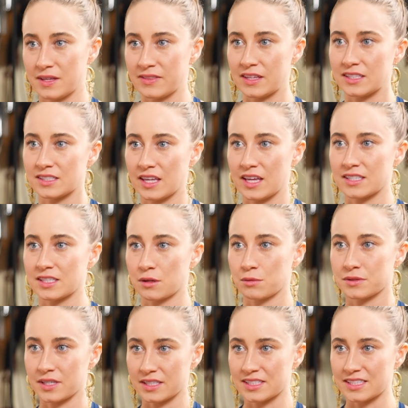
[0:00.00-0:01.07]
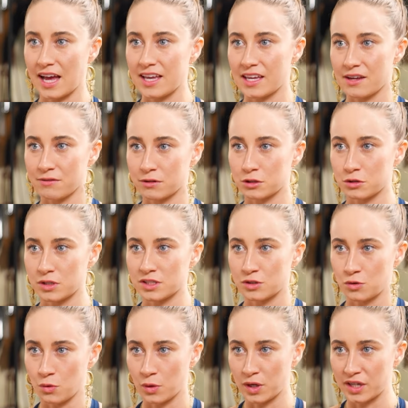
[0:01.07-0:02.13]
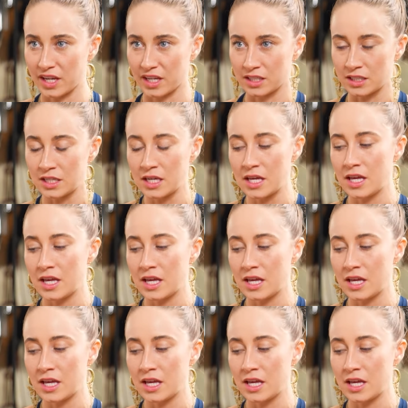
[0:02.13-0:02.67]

In this case, I was at Sky Cave Retreats in Oregon.